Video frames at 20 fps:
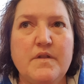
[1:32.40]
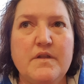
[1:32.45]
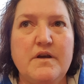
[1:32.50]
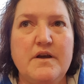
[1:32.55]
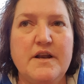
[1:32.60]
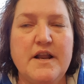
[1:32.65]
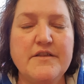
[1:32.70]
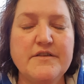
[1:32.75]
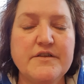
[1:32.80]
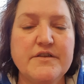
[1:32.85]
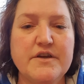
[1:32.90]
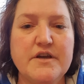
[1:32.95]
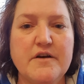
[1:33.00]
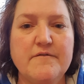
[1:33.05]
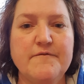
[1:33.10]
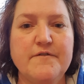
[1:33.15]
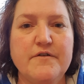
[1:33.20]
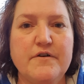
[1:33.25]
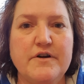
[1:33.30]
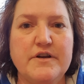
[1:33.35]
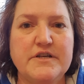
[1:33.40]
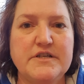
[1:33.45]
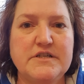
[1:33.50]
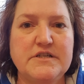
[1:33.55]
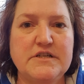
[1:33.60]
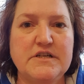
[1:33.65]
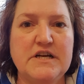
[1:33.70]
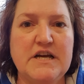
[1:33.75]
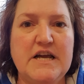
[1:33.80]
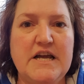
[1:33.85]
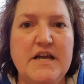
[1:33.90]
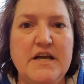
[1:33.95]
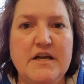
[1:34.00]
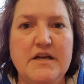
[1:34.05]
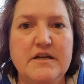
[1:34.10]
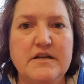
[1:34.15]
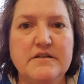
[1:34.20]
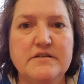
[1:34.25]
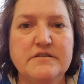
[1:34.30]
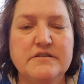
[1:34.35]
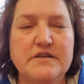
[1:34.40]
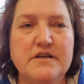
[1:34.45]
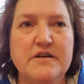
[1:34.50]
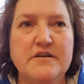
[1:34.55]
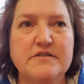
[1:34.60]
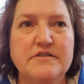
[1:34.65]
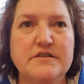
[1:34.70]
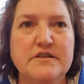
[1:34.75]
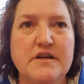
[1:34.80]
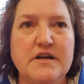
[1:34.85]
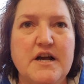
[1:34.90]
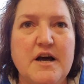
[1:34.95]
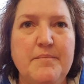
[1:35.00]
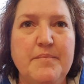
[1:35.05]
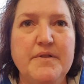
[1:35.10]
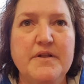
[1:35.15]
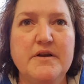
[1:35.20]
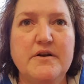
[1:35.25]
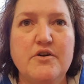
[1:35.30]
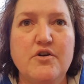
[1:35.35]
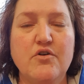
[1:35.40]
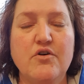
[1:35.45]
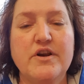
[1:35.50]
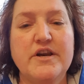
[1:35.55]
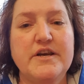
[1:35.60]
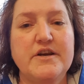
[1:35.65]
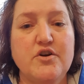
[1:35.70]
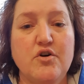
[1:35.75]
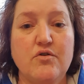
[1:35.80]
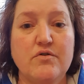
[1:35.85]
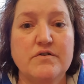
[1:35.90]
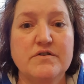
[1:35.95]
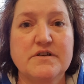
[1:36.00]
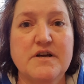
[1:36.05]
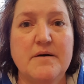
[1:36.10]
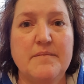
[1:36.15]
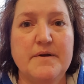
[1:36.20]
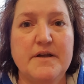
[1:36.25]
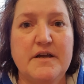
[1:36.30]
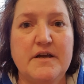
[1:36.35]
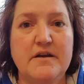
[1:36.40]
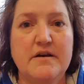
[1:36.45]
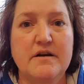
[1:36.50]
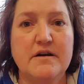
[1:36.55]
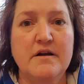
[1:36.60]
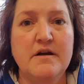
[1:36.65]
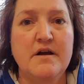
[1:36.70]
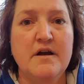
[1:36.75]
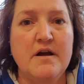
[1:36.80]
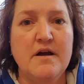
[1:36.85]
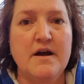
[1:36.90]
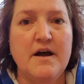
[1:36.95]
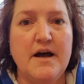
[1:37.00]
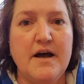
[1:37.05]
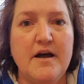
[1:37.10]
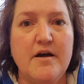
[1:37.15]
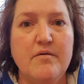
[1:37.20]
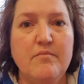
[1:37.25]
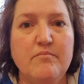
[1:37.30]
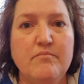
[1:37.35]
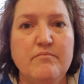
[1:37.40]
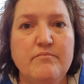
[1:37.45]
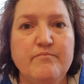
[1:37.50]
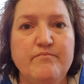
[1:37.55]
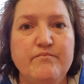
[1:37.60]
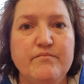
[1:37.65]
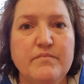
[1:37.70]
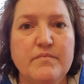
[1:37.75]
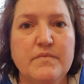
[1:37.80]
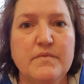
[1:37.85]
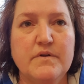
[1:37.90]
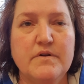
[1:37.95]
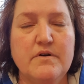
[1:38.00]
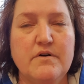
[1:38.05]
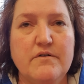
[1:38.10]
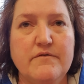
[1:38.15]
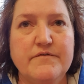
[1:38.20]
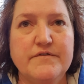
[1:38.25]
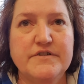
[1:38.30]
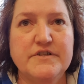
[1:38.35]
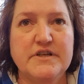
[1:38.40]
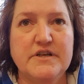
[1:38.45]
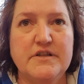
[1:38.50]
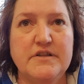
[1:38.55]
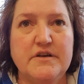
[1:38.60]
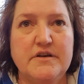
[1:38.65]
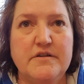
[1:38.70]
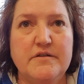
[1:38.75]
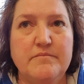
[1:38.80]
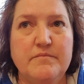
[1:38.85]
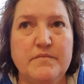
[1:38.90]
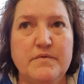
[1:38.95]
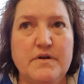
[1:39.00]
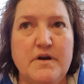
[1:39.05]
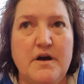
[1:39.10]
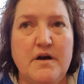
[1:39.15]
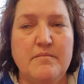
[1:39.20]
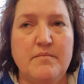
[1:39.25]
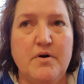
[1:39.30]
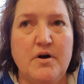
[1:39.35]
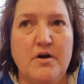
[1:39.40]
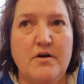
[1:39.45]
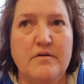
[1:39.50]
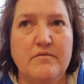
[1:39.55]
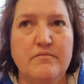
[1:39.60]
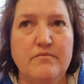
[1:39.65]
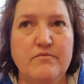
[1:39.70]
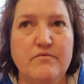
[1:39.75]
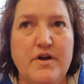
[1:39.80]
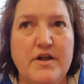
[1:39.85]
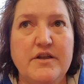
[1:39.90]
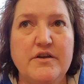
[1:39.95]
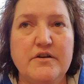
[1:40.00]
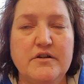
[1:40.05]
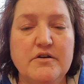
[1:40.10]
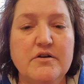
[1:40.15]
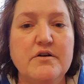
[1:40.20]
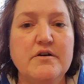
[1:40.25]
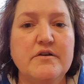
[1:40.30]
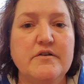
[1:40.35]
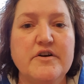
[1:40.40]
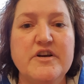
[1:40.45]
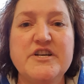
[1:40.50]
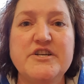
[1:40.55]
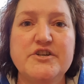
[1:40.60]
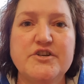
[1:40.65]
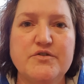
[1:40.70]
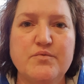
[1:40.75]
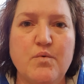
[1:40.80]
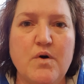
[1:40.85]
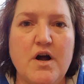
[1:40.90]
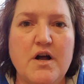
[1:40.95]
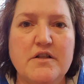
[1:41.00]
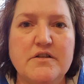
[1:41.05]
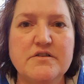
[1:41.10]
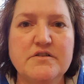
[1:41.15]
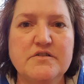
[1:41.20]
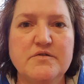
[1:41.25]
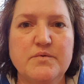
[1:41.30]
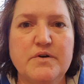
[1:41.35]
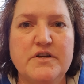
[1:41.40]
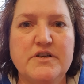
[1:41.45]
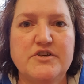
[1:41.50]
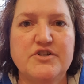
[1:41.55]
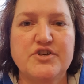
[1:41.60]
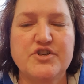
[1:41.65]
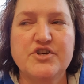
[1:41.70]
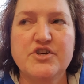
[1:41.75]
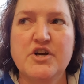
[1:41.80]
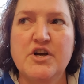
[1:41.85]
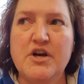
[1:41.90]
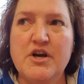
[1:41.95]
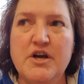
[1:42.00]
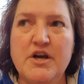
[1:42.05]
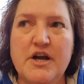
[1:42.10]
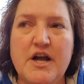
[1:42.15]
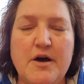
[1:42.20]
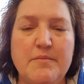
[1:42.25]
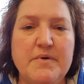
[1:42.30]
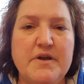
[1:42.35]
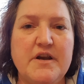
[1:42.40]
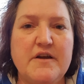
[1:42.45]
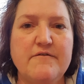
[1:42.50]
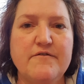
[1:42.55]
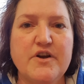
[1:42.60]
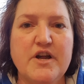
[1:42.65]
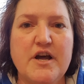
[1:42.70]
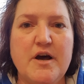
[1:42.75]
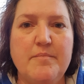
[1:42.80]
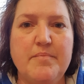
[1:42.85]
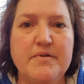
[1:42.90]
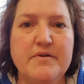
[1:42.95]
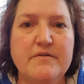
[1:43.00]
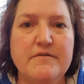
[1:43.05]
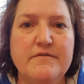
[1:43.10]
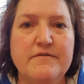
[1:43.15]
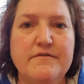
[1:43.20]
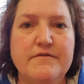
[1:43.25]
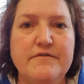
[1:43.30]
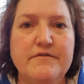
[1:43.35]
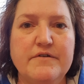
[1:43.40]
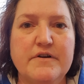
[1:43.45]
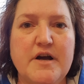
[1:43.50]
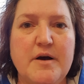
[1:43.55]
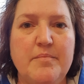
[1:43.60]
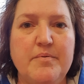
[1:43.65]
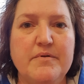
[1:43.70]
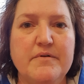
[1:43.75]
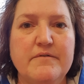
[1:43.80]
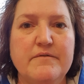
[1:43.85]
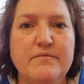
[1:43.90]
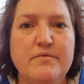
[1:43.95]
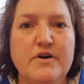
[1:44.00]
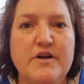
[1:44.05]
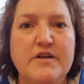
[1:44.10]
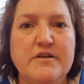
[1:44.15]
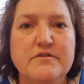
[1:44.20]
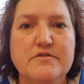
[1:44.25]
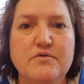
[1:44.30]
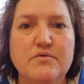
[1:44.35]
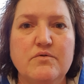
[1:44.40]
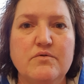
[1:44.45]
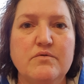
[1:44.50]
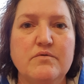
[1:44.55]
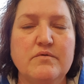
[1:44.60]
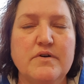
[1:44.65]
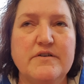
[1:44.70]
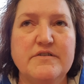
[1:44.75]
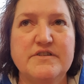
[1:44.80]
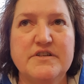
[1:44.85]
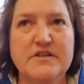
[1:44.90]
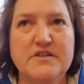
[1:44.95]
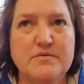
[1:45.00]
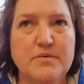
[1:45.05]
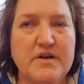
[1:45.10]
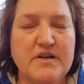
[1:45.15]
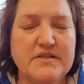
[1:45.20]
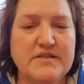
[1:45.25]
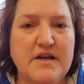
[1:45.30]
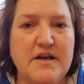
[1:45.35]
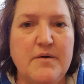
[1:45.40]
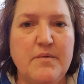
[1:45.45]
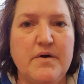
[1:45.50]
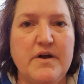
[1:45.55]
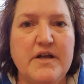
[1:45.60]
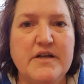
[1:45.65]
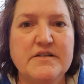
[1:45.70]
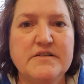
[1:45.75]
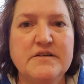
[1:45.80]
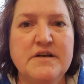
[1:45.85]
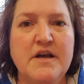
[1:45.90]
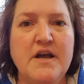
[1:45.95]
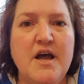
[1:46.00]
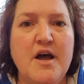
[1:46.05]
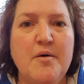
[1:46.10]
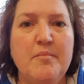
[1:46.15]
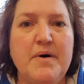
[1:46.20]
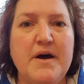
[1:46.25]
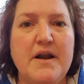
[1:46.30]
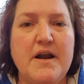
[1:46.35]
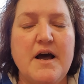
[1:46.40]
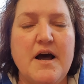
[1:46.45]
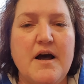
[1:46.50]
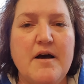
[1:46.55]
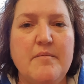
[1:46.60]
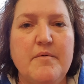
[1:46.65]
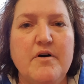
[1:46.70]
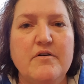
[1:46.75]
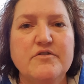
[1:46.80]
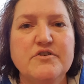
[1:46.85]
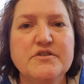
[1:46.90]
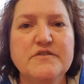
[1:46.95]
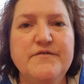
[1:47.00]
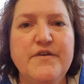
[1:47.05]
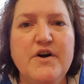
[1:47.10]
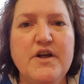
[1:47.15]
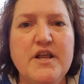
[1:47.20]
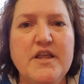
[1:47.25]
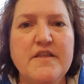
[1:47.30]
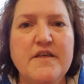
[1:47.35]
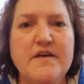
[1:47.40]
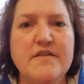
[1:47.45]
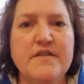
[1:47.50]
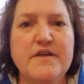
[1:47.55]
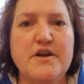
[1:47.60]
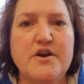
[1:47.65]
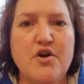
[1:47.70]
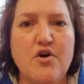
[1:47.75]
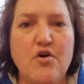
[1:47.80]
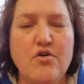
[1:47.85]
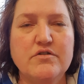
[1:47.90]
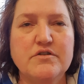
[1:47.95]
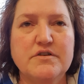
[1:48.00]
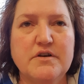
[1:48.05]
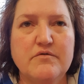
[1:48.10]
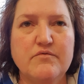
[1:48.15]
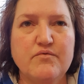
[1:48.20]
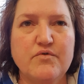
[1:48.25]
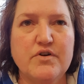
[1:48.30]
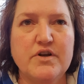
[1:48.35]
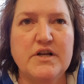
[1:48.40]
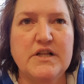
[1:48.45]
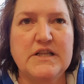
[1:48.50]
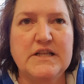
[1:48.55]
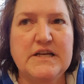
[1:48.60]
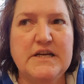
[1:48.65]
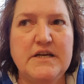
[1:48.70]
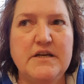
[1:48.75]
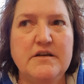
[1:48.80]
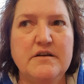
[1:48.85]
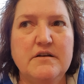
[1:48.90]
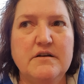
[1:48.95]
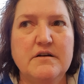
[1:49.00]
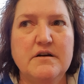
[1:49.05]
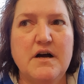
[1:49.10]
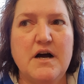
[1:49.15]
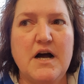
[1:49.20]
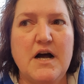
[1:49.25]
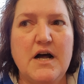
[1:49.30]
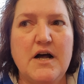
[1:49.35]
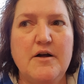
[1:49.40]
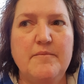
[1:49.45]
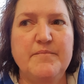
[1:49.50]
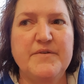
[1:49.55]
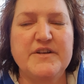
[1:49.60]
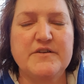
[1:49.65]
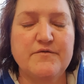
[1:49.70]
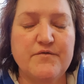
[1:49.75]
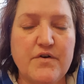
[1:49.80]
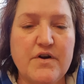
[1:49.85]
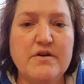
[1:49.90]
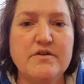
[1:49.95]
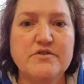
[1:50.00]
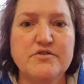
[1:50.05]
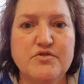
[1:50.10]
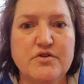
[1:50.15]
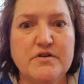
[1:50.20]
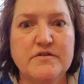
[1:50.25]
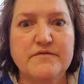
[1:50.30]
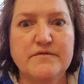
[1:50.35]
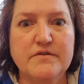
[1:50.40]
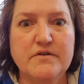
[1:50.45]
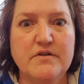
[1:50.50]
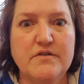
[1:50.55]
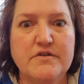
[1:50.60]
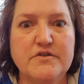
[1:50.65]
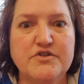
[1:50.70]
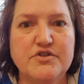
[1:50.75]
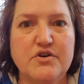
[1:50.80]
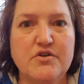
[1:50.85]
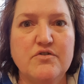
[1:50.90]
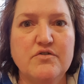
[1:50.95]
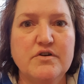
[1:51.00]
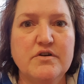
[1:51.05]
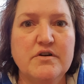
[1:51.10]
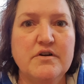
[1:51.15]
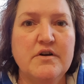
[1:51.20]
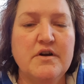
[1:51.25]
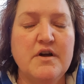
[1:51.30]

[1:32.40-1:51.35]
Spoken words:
Another thing I'm finding is there's a couple of naughty dogs coming in. Obviously they're my regular-ish ones, which come in every couple of weeks, or 6 weeks, 8 weeks. But I'm just finding that the knots are really it's very stressful on the dog.